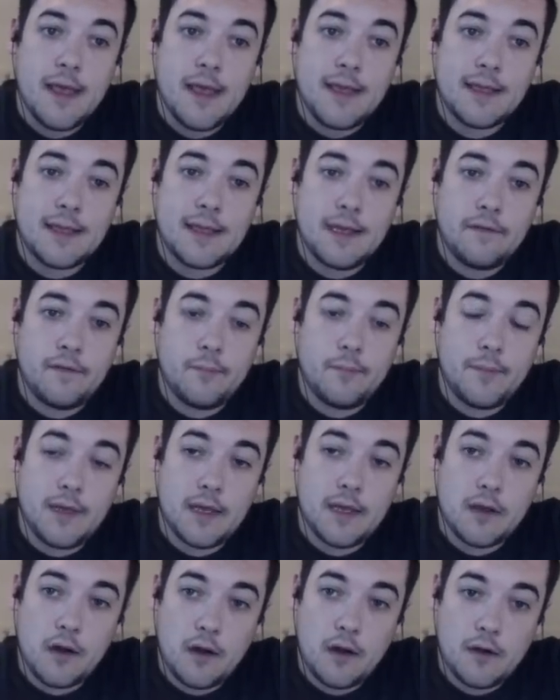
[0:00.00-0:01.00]
It can even
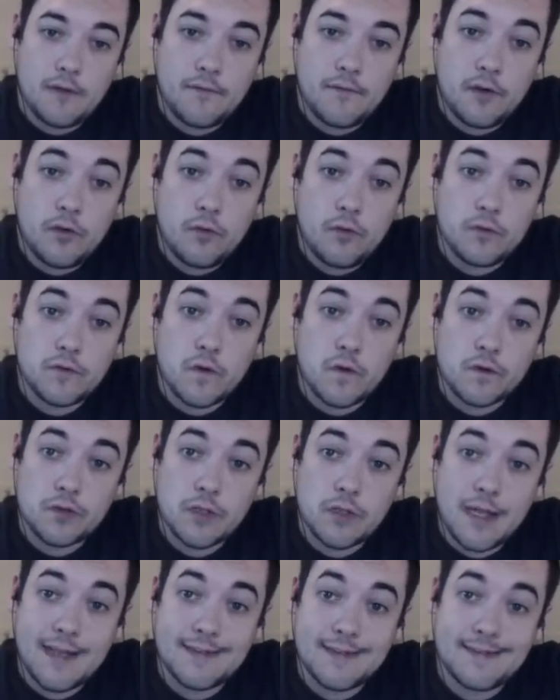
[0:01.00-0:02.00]
be a card of you
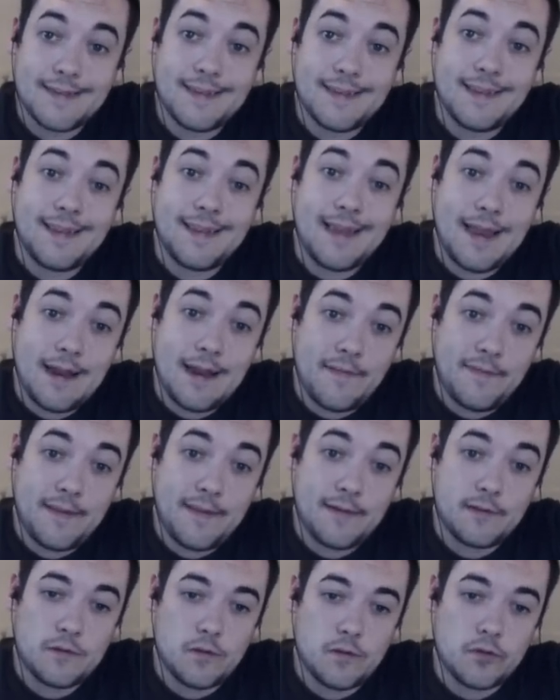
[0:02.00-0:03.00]
socializing. Get out
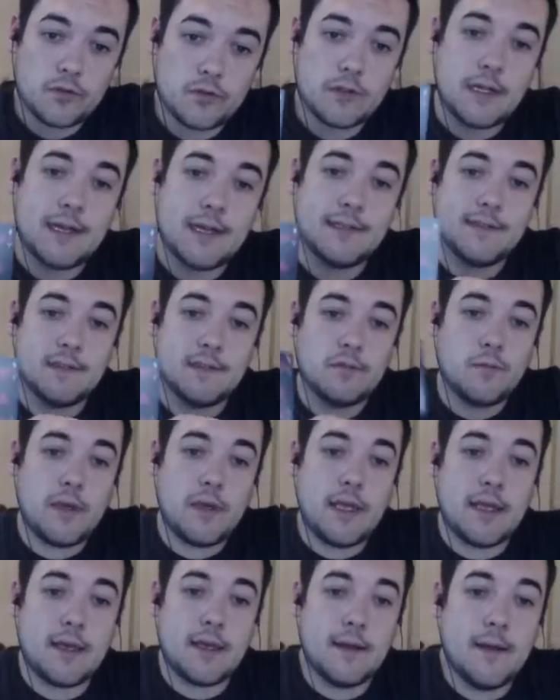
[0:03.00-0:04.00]
there and socialize this
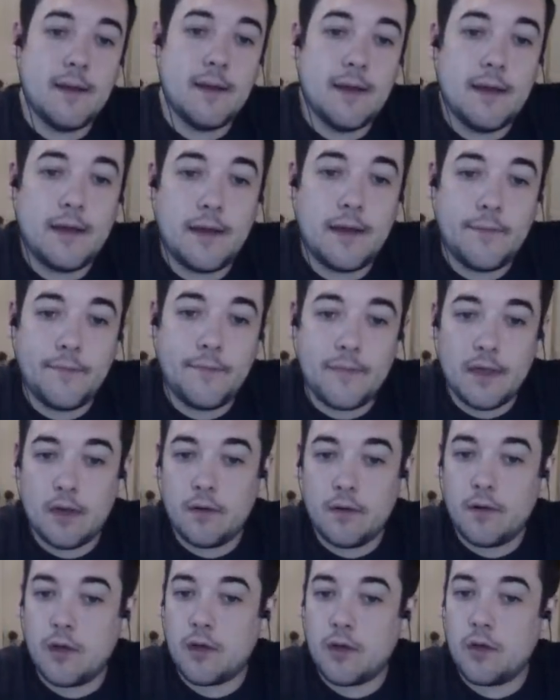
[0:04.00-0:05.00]
week. Um,
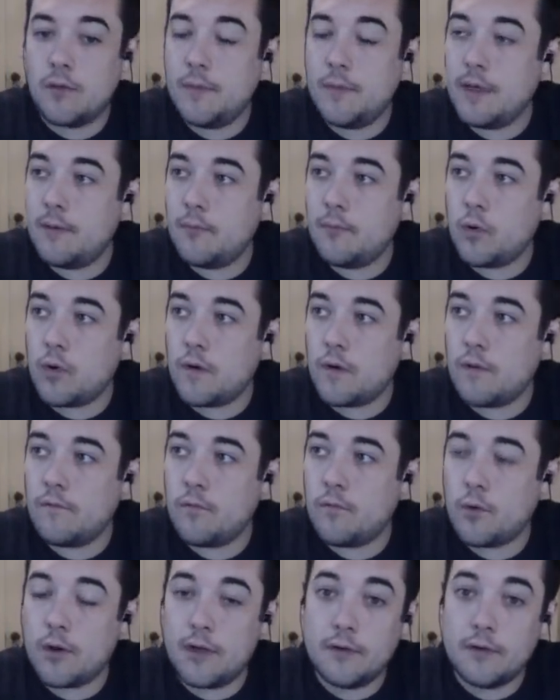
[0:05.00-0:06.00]
it, it could be important
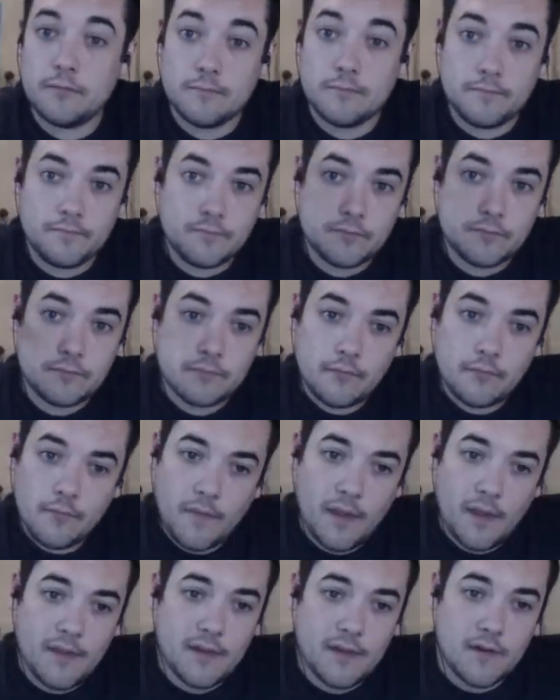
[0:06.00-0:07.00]
for you.
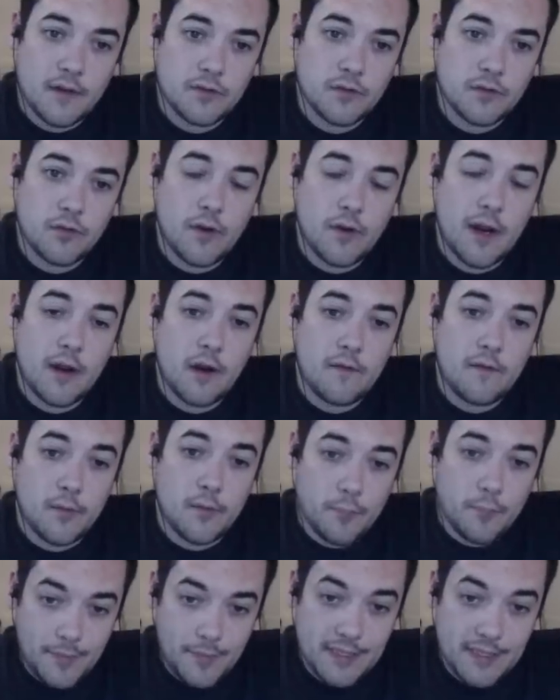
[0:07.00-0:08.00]
This is also a great card
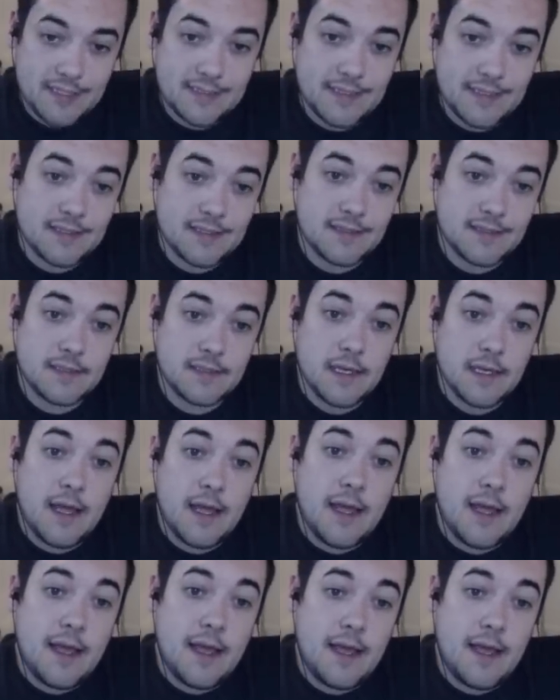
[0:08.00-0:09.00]
for business.
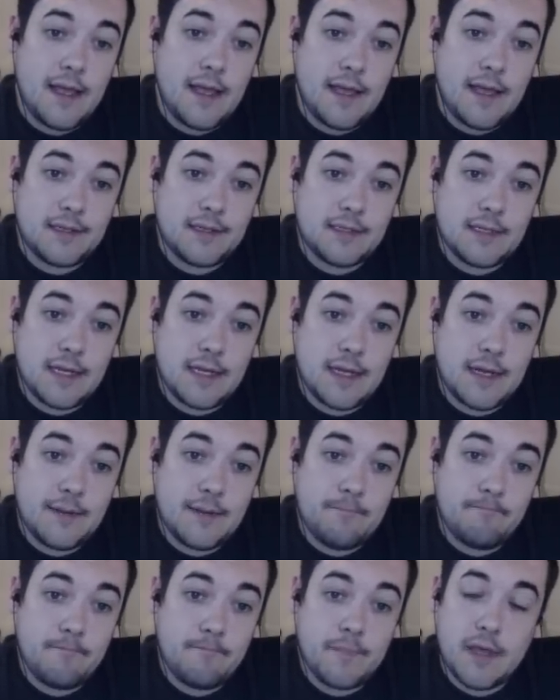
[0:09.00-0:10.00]
And
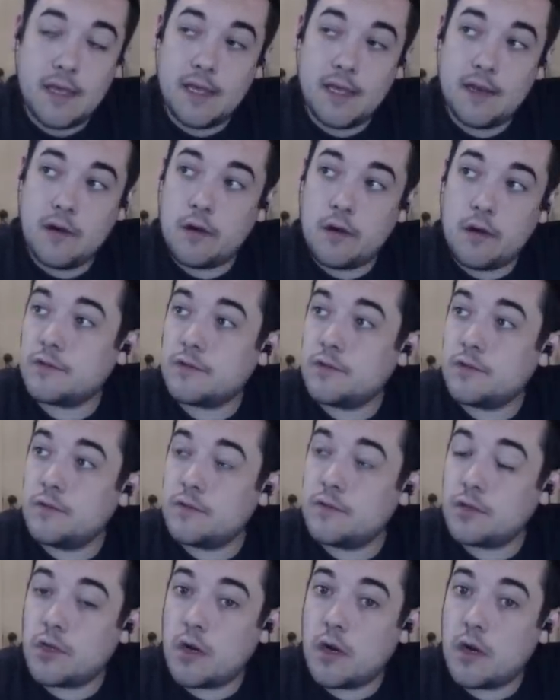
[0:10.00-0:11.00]
um, it also
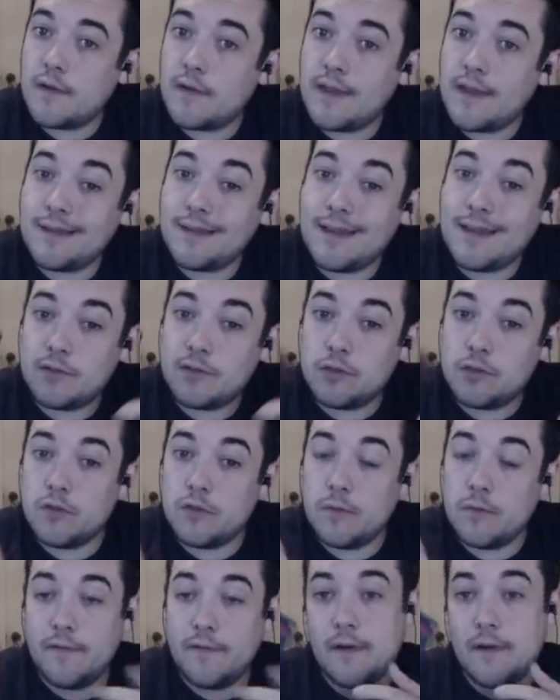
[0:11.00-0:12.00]
is a card that allows you
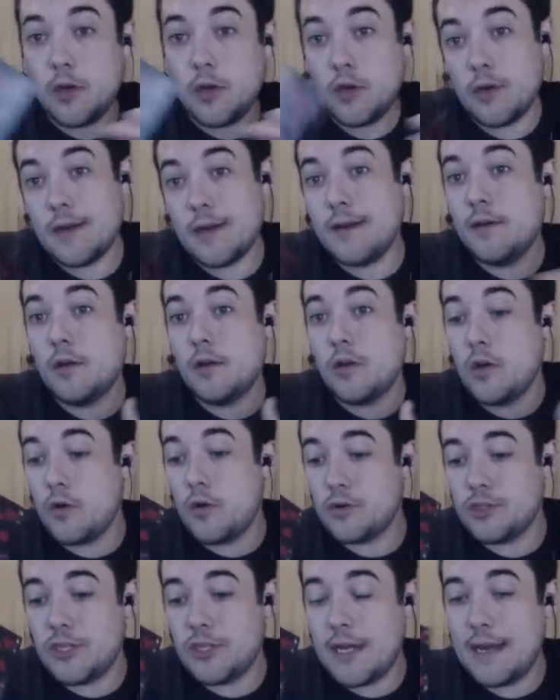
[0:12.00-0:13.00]
to be very good at
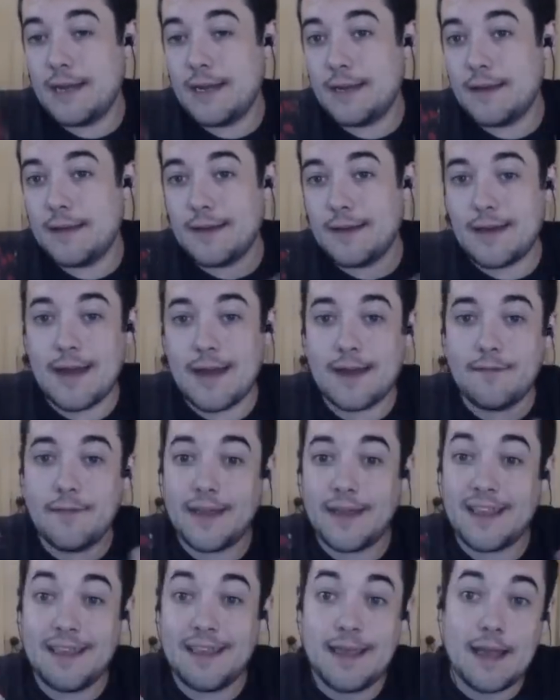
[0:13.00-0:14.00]
negotiating and kind of
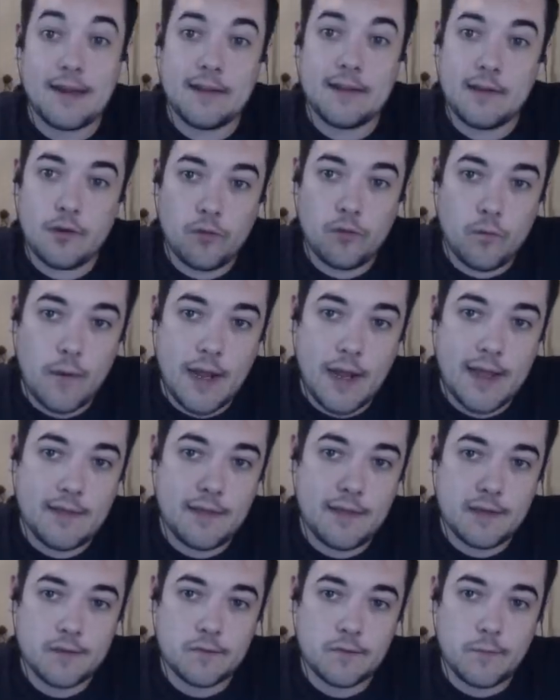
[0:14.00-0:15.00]
like getting your way
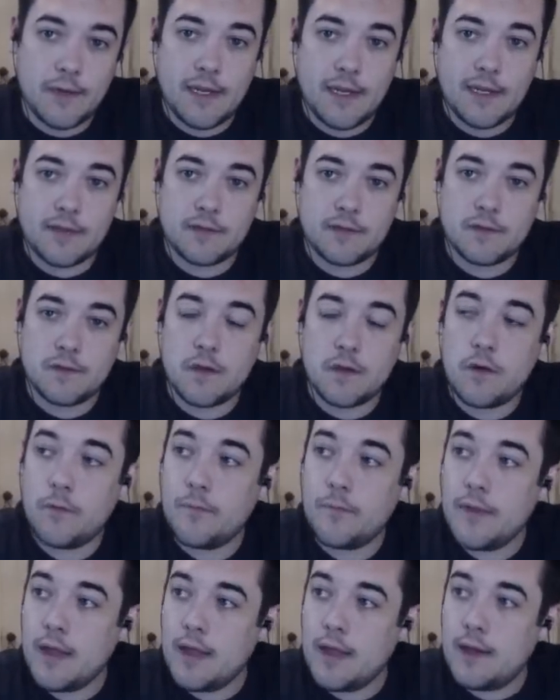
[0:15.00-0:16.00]
this week.
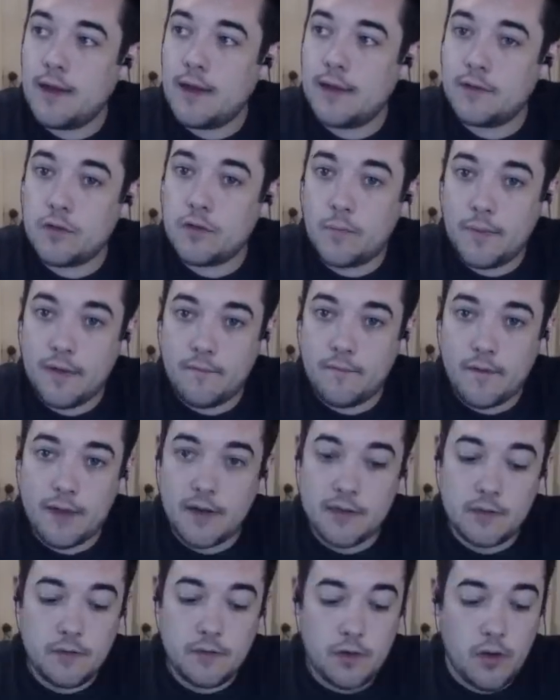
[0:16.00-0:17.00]
So uh, don't be
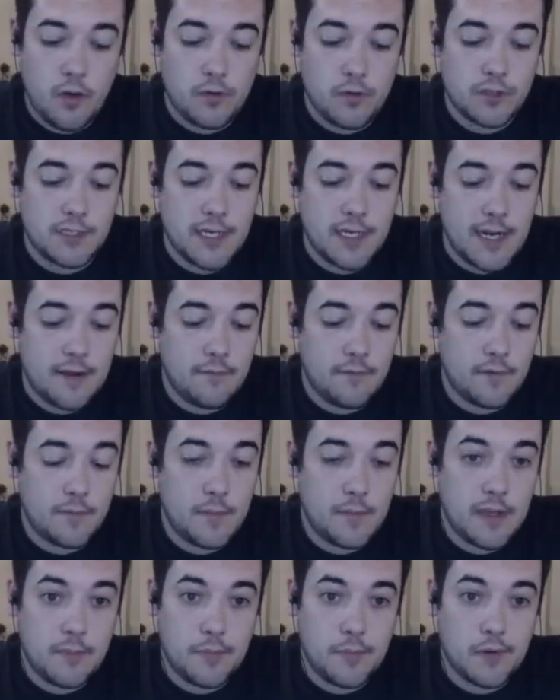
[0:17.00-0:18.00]
afraid to negotiate
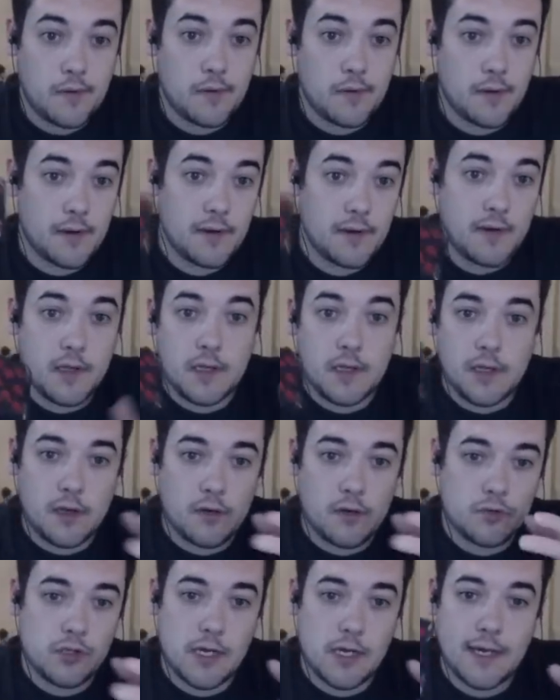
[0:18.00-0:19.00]
with people or, you
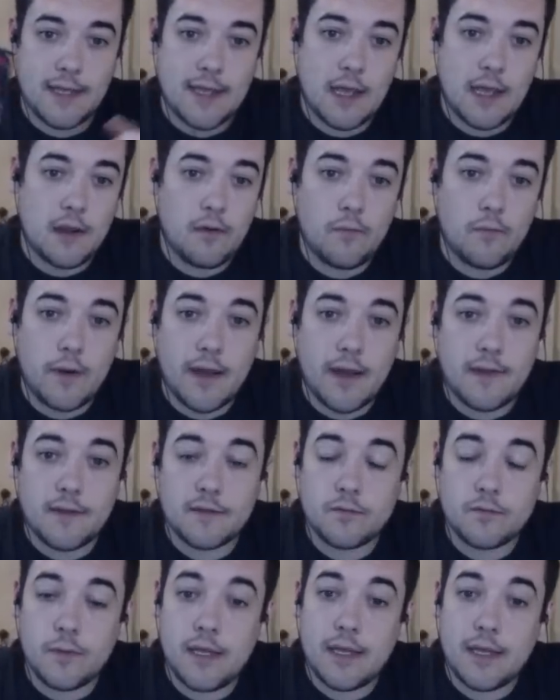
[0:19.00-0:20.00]
know, try to get your way
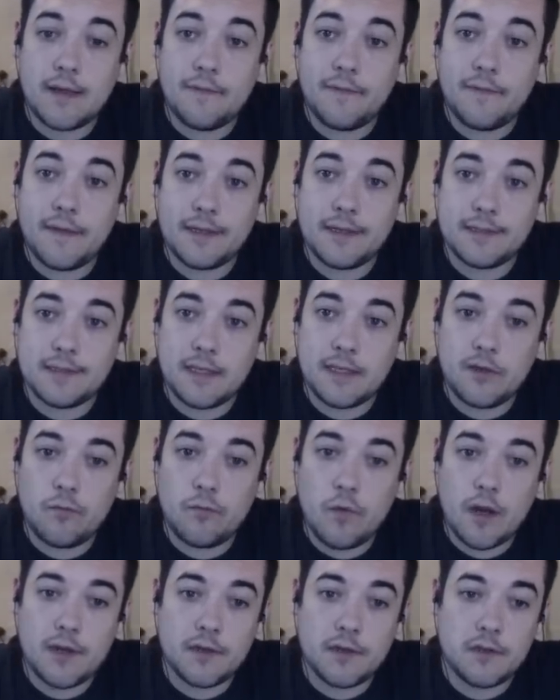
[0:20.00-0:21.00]
this week and things that you
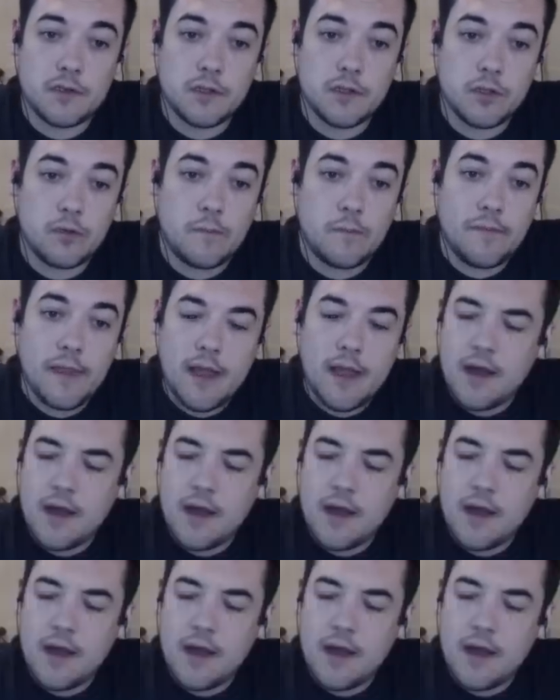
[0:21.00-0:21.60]
want to do.